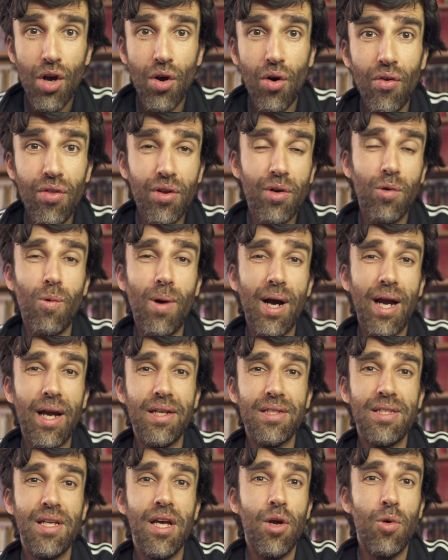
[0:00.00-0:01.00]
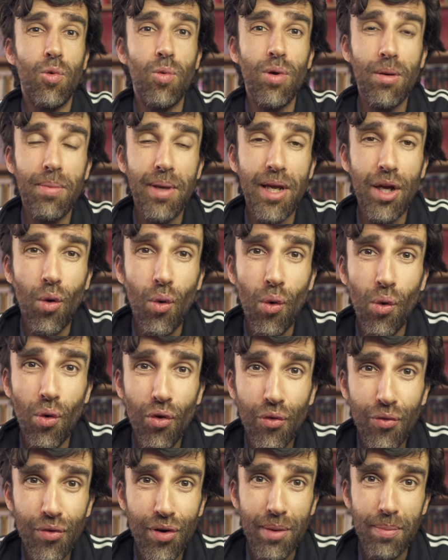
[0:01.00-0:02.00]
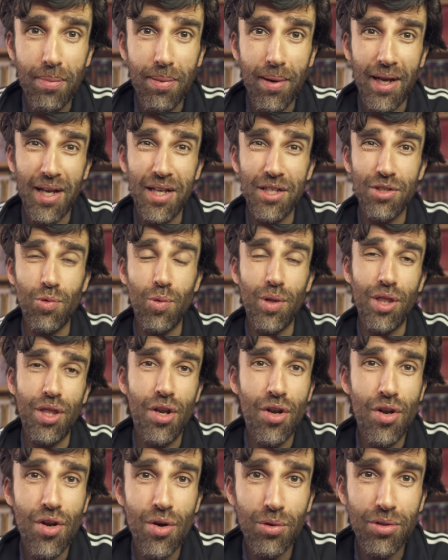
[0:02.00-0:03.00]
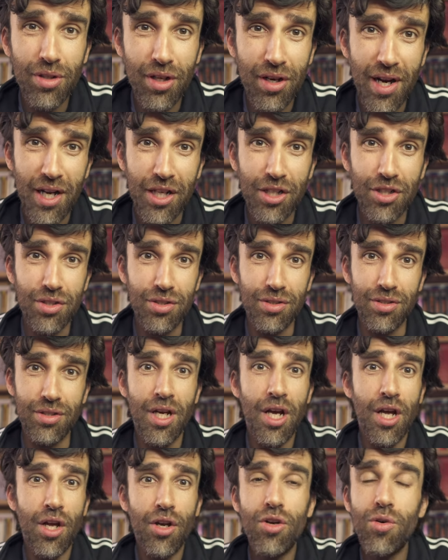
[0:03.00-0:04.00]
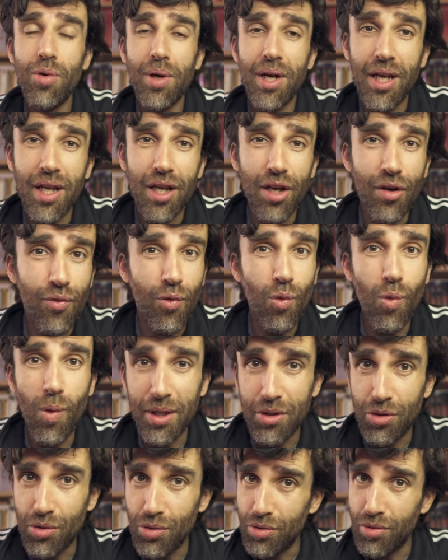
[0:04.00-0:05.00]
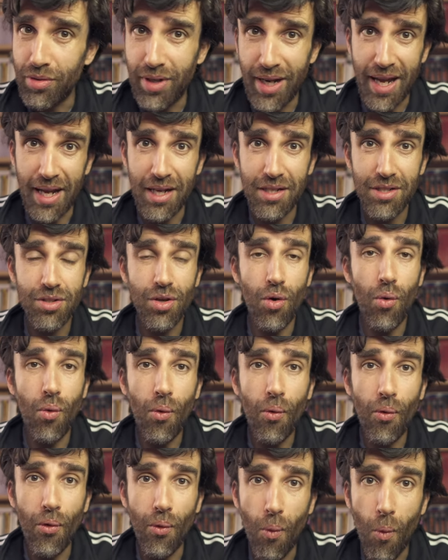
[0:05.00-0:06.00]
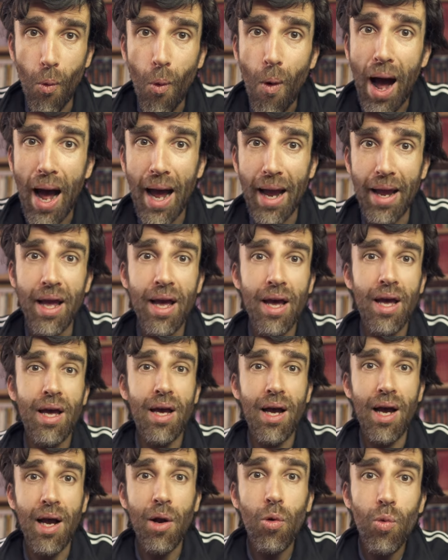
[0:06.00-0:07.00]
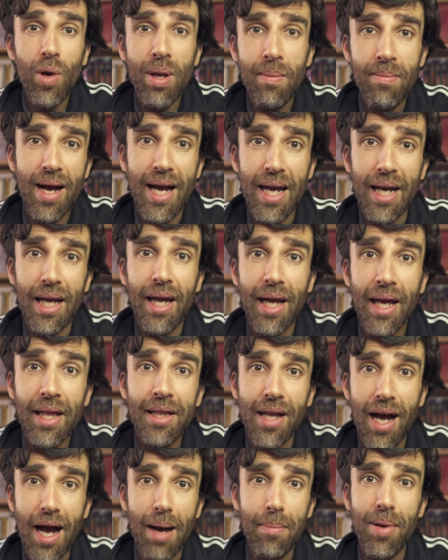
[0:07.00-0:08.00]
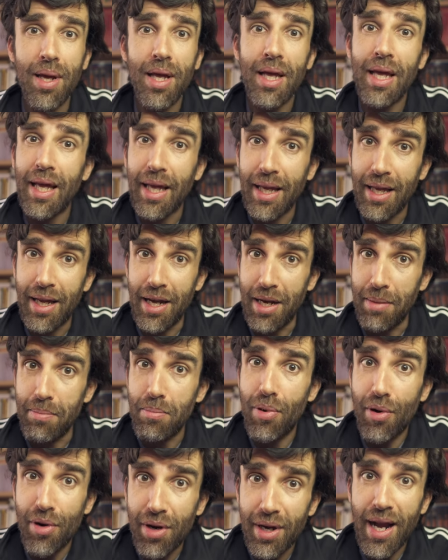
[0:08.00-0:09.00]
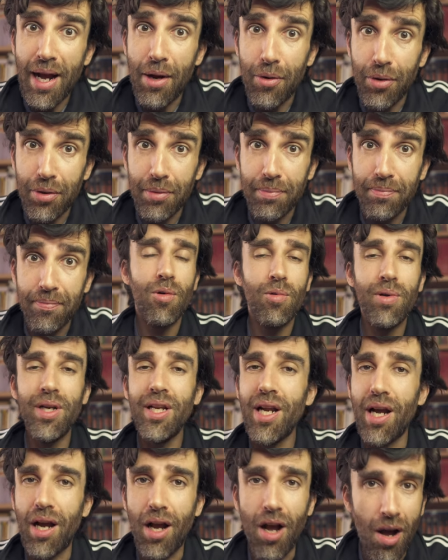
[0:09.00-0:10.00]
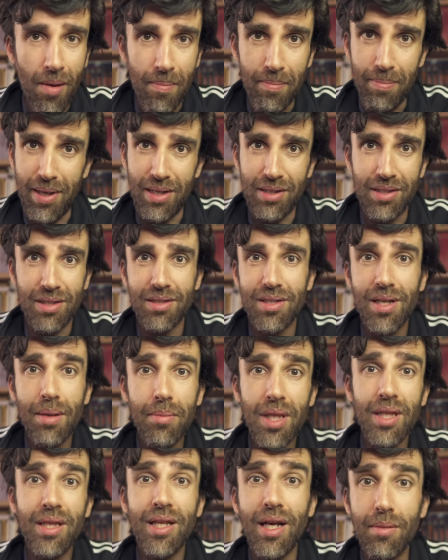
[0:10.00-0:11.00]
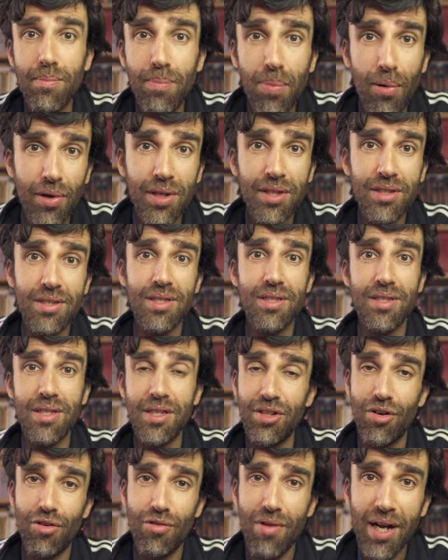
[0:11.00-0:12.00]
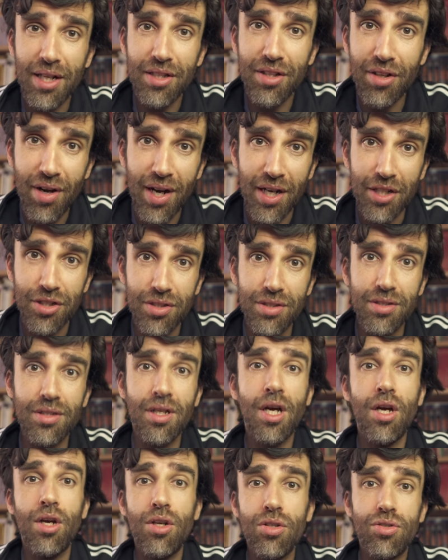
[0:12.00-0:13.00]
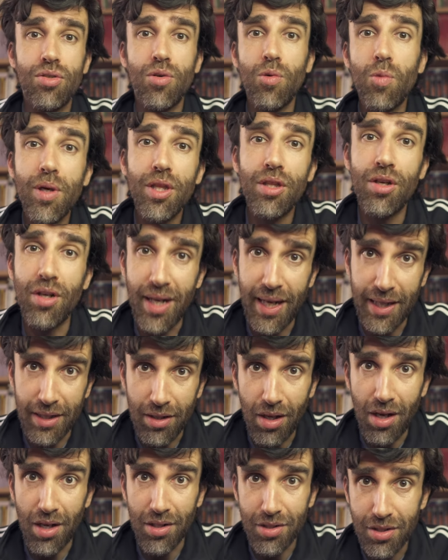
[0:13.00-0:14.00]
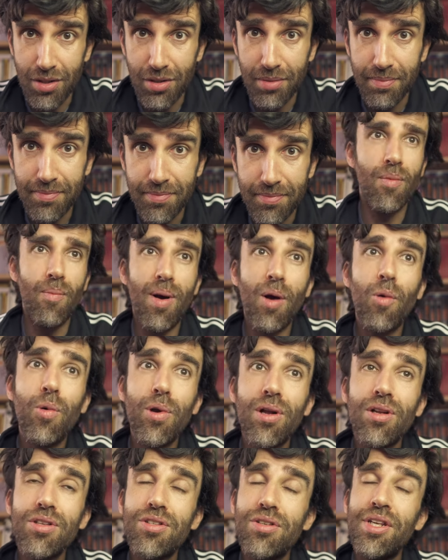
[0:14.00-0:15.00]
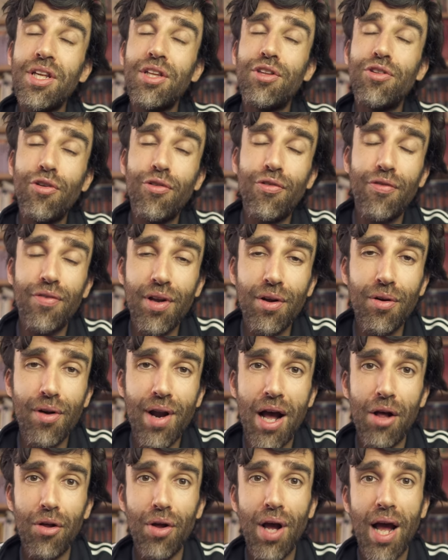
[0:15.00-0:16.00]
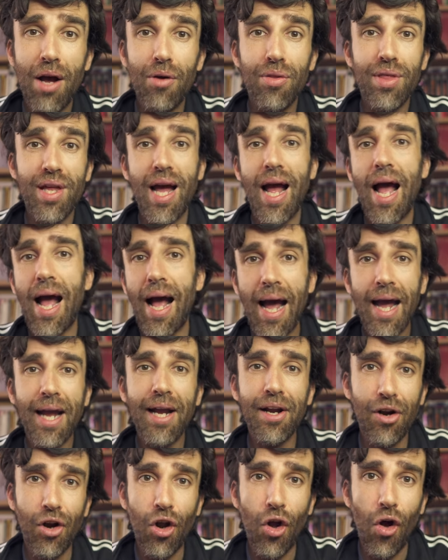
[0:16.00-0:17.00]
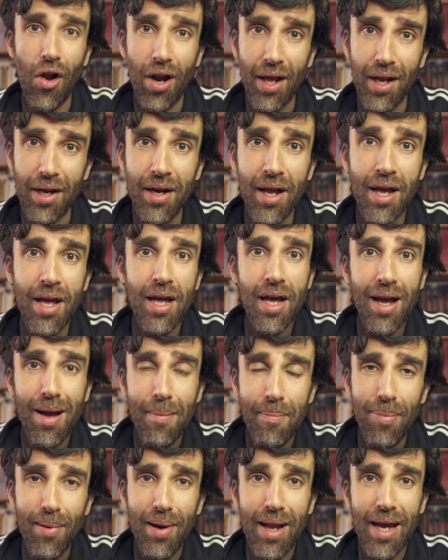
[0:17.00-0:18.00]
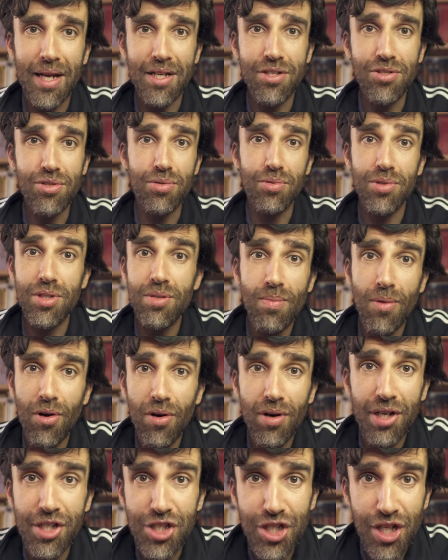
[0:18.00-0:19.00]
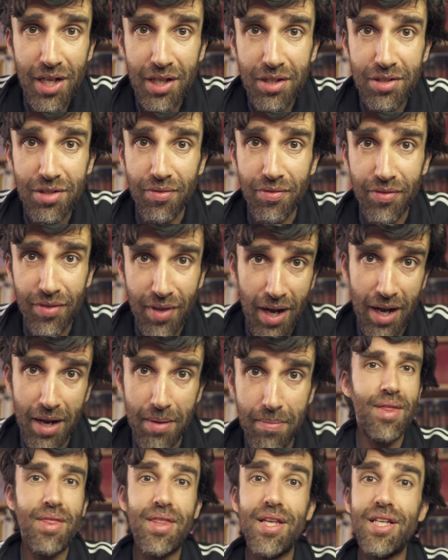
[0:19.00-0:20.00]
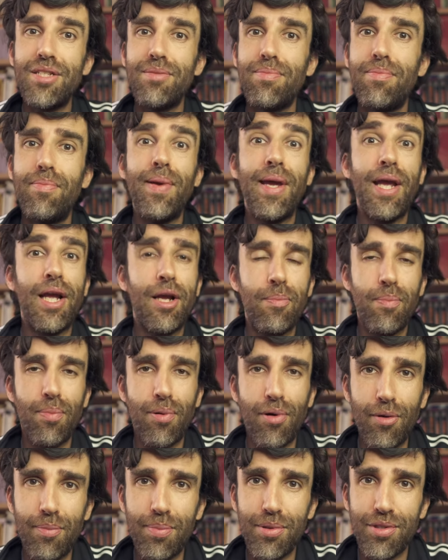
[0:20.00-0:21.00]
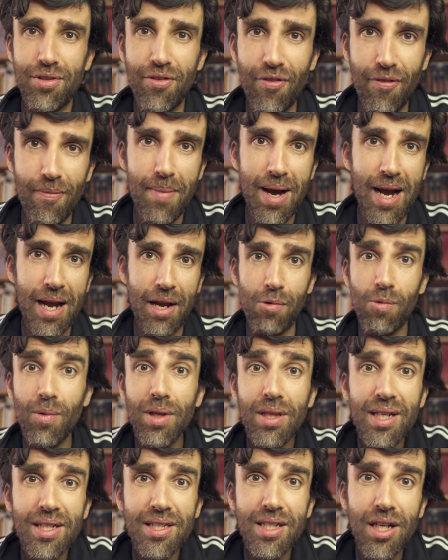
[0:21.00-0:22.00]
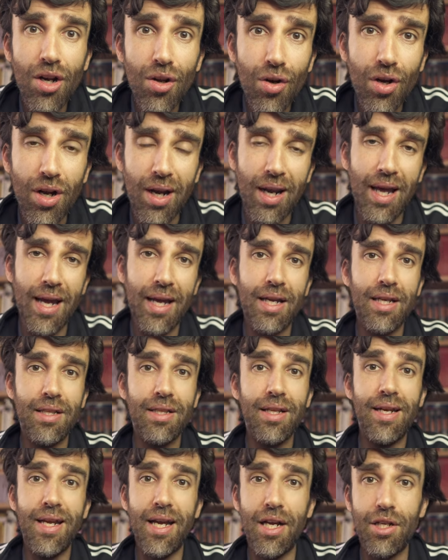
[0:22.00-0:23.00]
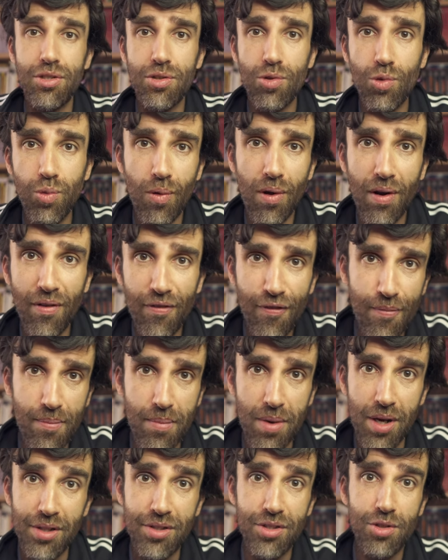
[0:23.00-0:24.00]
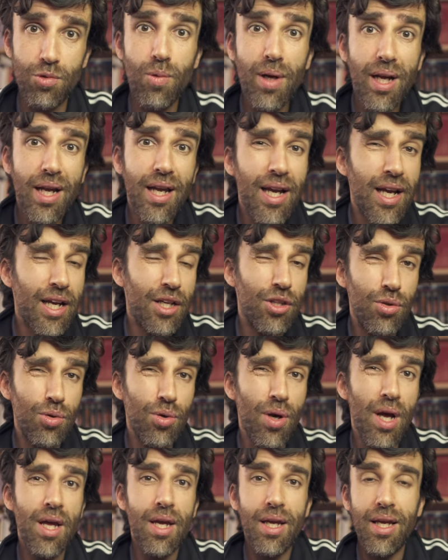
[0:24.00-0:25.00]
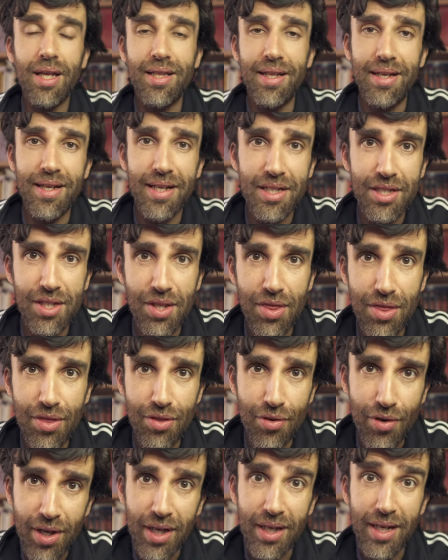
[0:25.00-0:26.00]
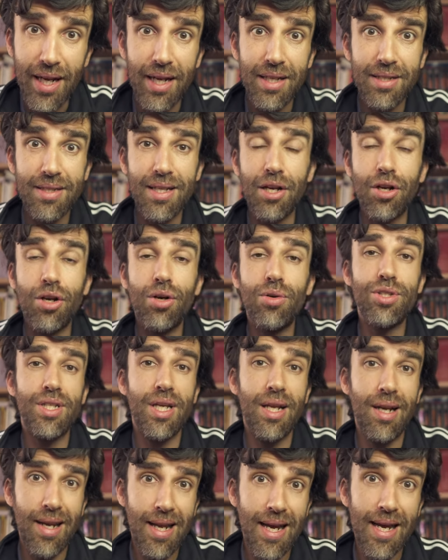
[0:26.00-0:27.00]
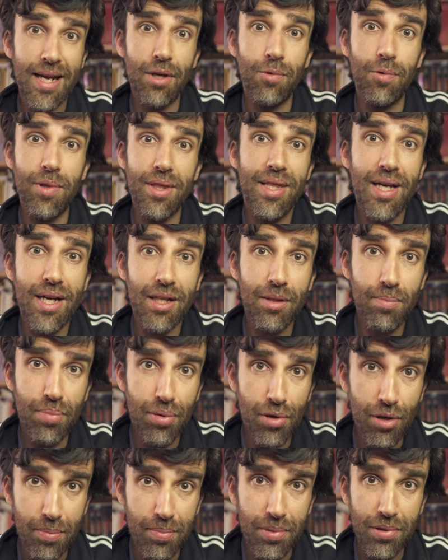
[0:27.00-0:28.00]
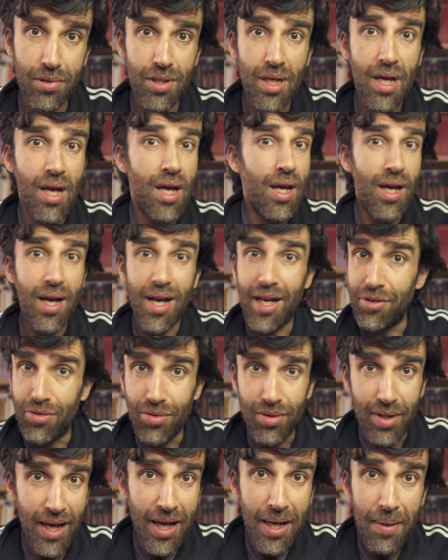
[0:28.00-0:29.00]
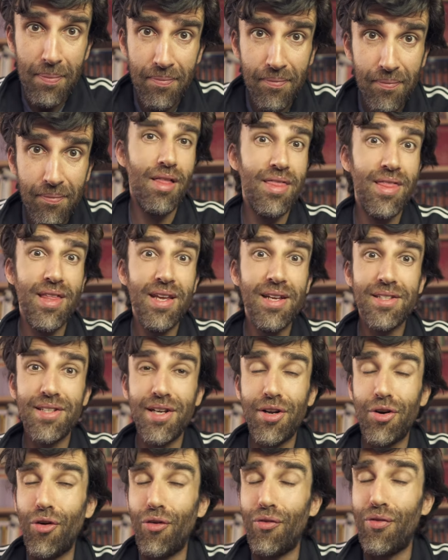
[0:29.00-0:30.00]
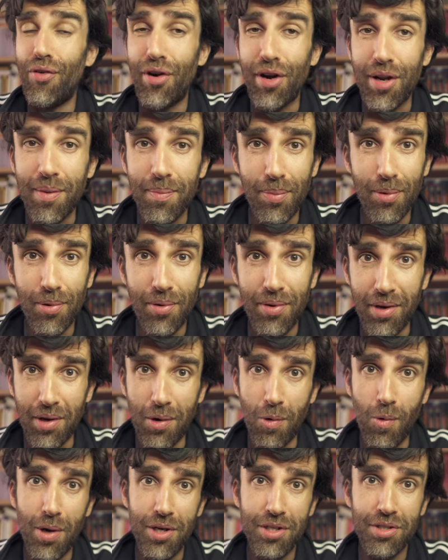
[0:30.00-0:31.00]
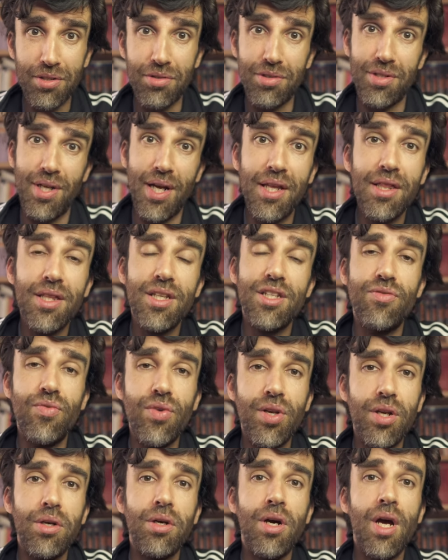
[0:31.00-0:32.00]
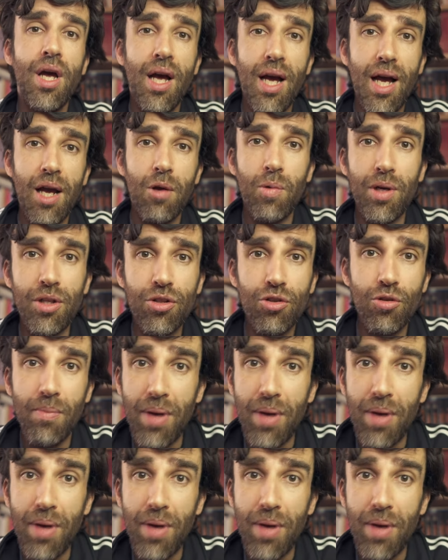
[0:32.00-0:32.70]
Otherwise, we'll be all over the place with no direction, no idea of what to do next or why, and we might end up getting burnt out. We need a compass, something that points us in the right direction so we don't get lost. But we also need to figure out how the higher calling applies to smaller chunks of time. This big purpose of mine, what does it look like in the next 12 months? What can I do in the next 30 days that goes in line with that purpose? And today, these are all very important questions and in this video I want to